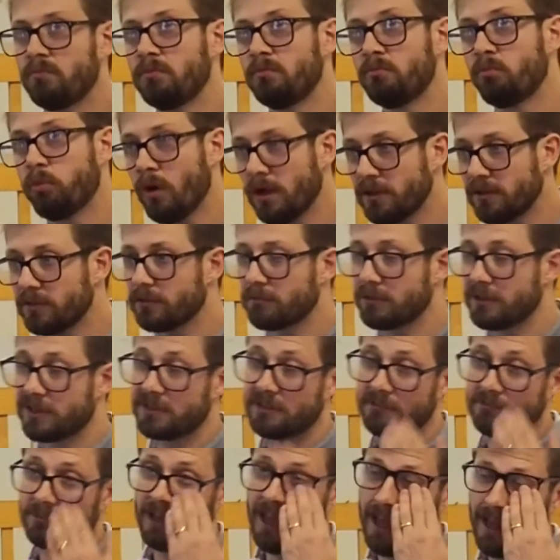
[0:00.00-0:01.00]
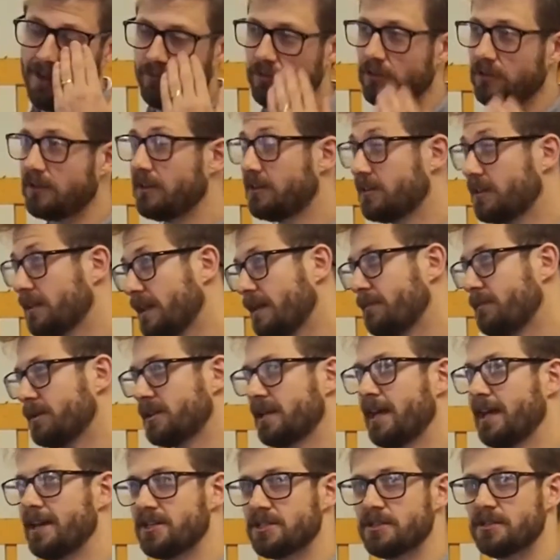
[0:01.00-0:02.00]
one of the reasons we haven't is the
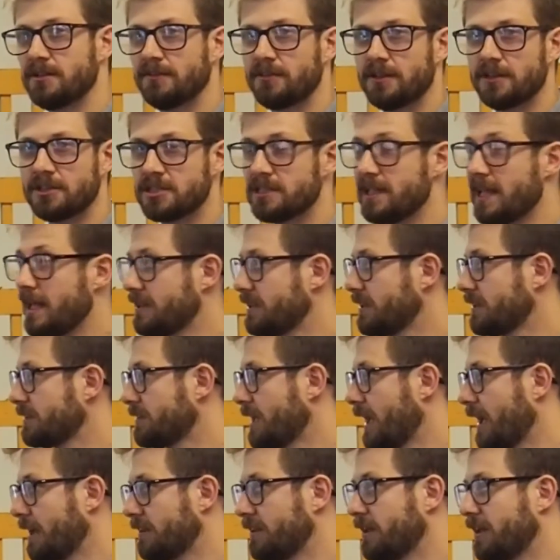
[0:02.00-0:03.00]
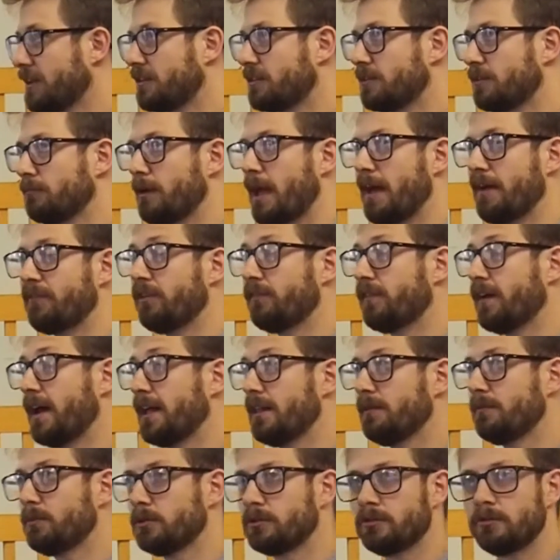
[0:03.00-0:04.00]
limitation of the genetic techniques that we have
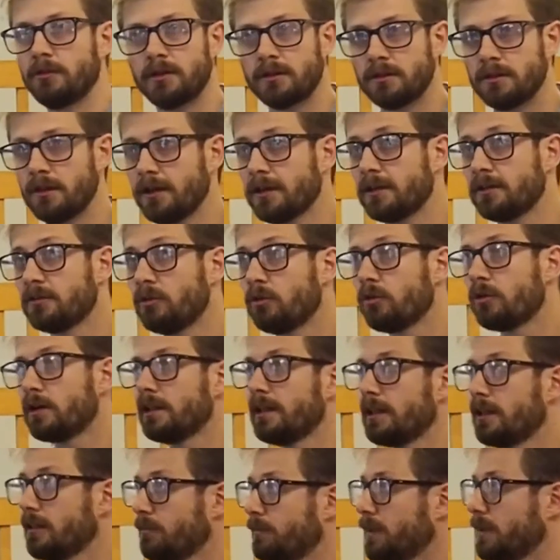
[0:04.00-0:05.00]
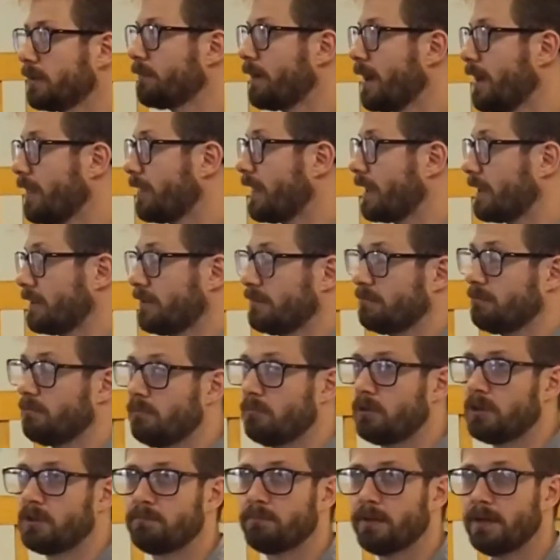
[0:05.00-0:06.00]
available to us, and I can talk a little bit about that
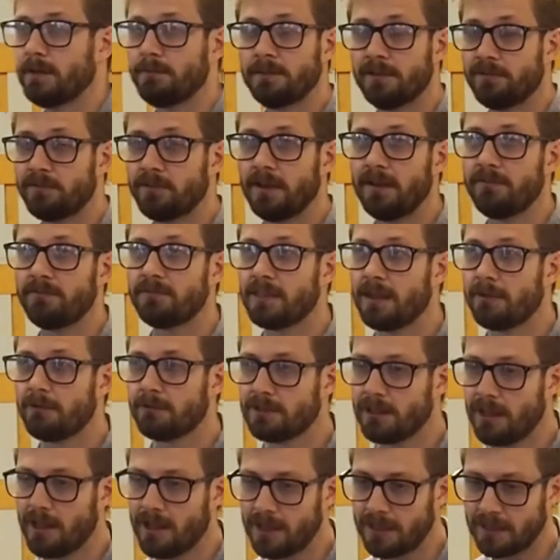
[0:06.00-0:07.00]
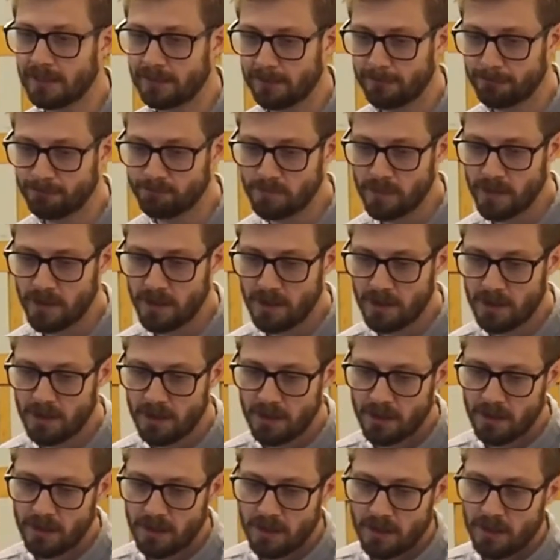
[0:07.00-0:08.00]
with people if they would like.
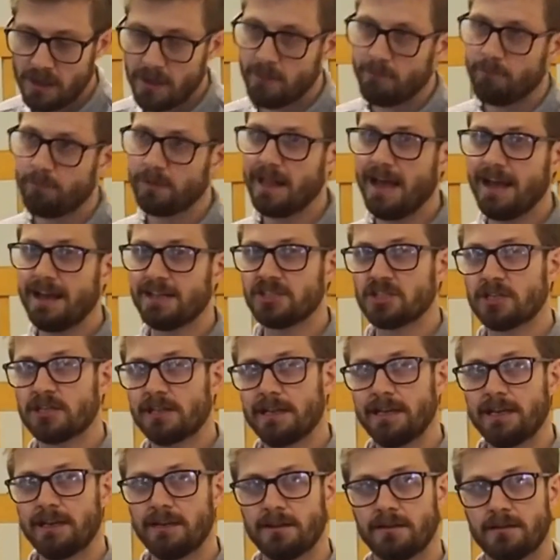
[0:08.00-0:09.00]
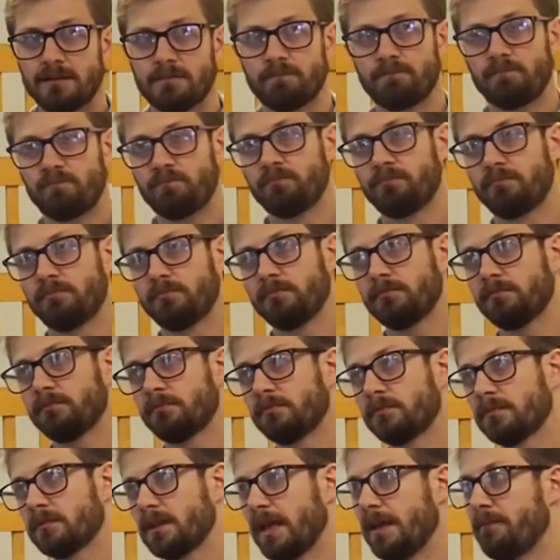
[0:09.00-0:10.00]
But actually,
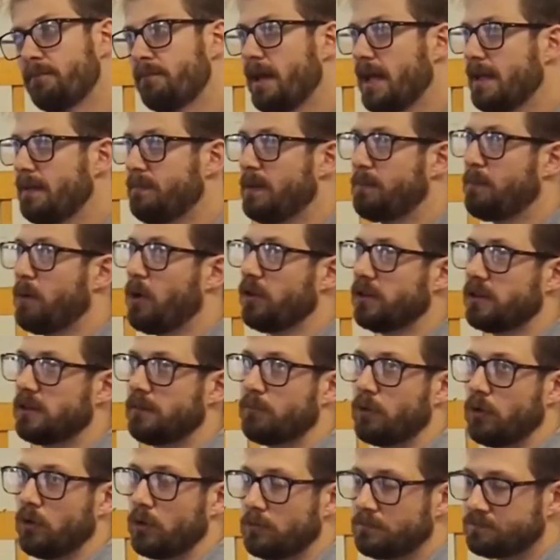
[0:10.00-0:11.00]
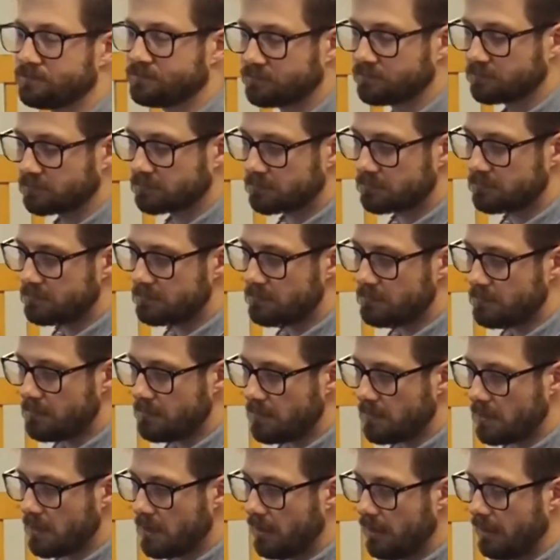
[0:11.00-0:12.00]
it may be possible
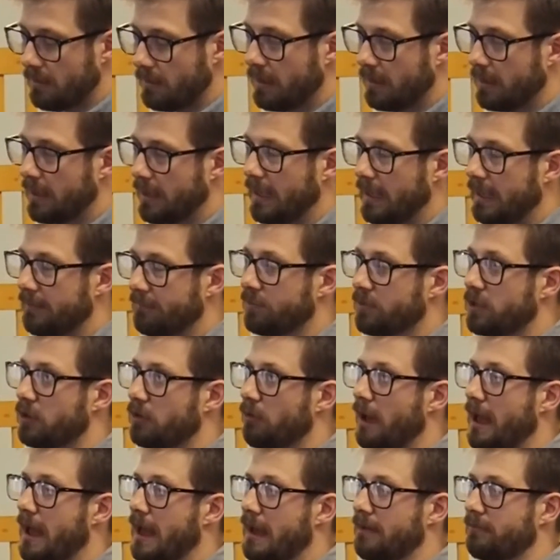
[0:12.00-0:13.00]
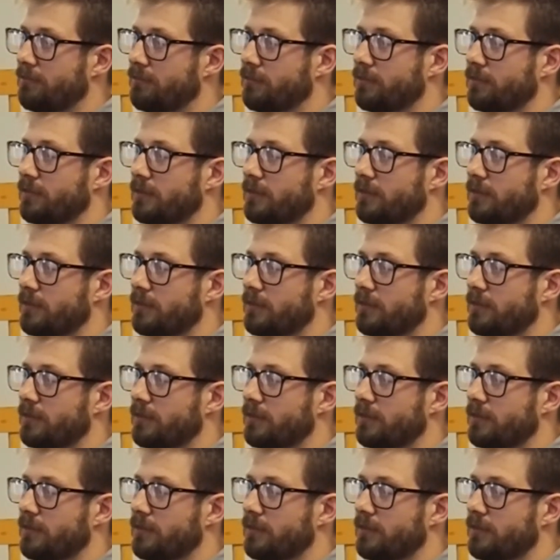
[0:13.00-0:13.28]
if you have,